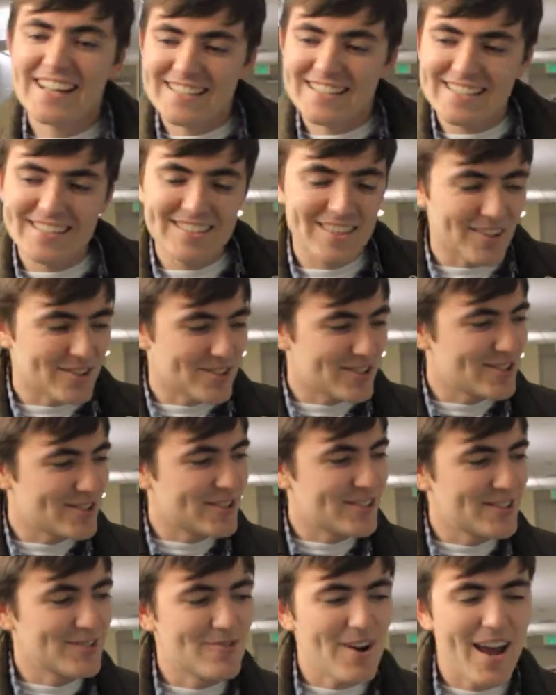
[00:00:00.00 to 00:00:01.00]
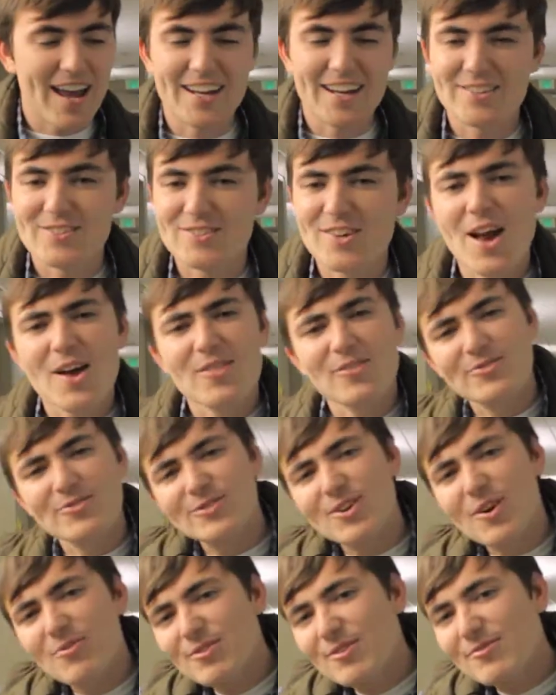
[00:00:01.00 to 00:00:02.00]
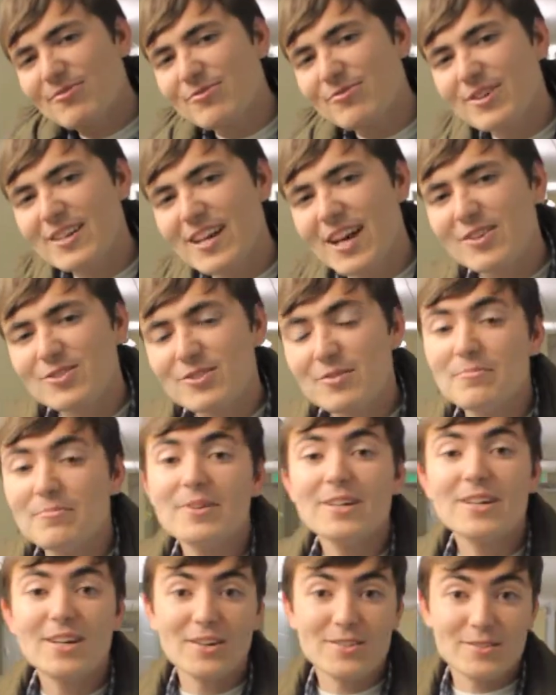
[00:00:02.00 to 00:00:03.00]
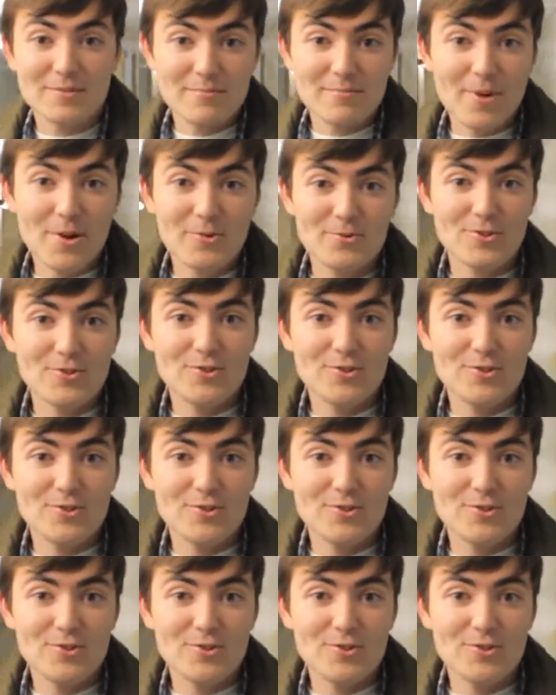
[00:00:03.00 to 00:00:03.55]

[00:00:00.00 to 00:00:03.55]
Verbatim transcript: Sex and Dungeons and Dragons. There's no differentiation because in both